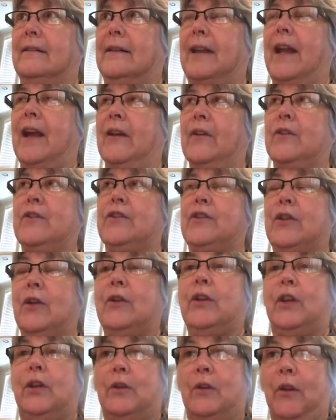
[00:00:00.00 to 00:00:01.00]
yeah,
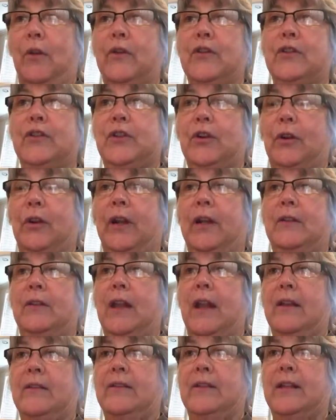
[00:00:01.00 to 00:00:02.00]
so you know the story
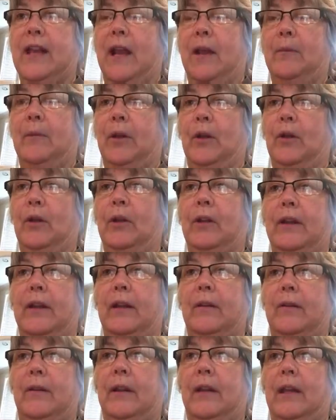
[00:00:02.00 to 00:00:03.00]
as Samuel
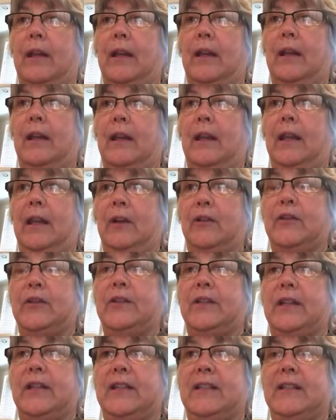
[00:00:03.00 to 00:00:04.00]

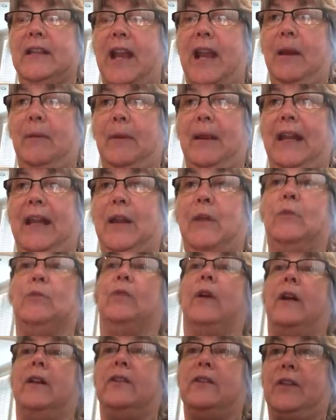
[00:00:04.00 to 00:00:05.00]
hears his name and he
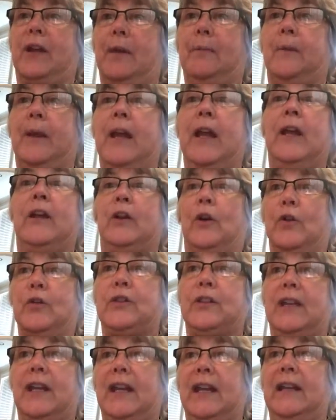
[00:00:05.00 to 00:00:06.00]
runs up,
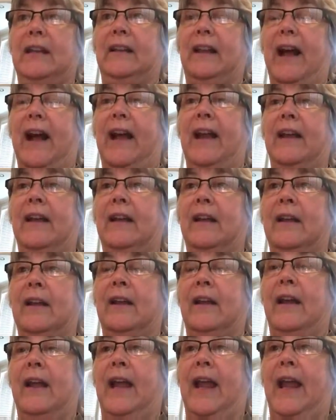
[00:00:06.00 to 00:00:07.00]
goes to Eli
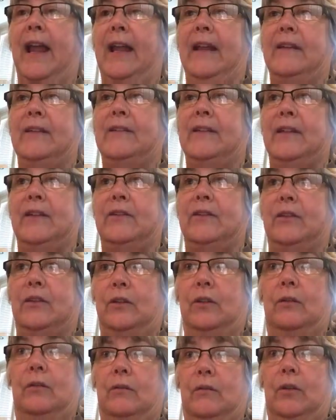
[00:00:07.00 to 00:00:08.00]
and says,
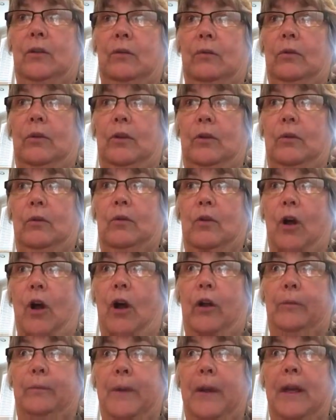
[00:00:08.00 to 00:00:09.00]
you, you
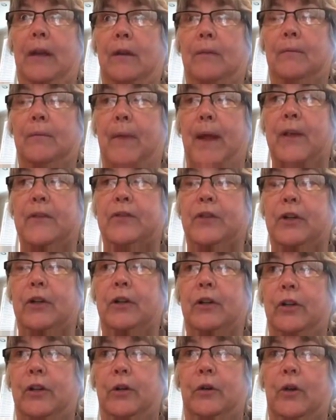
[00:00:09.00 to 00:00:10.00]
called me,
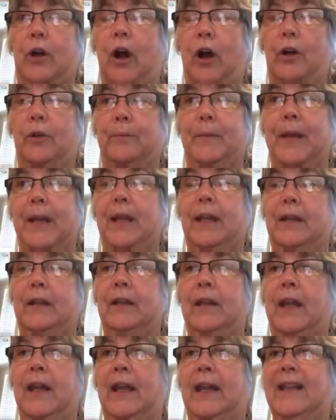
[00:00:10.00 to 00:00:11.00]
master, you called me.
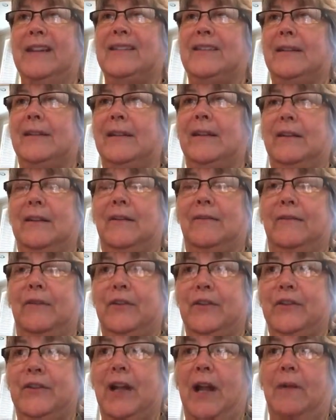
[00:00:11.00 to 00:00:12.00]
And he's, in the
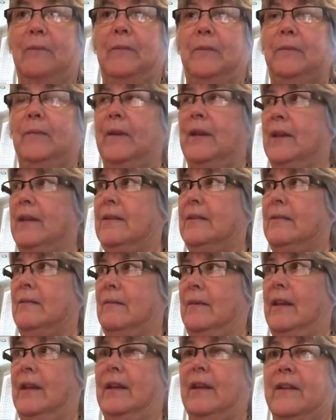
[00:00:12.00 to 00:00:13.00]
first time he's,
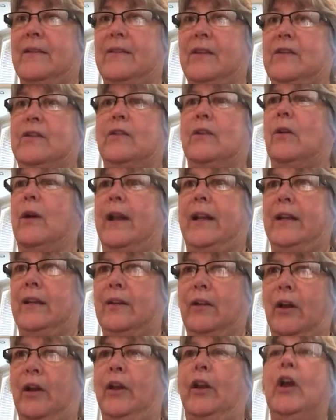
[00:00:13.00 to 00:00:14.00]
Eli says, no, I didn't
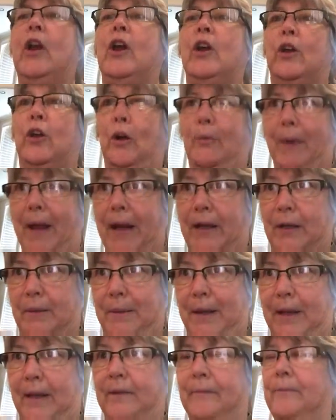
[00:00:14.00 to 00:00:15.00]
call you. Go back to
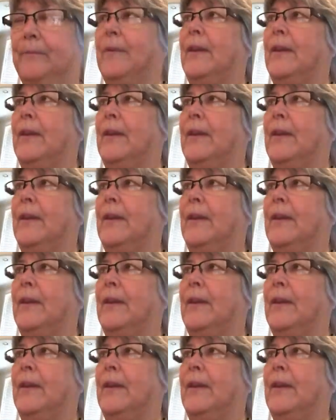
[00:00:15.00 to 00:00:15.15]
bed.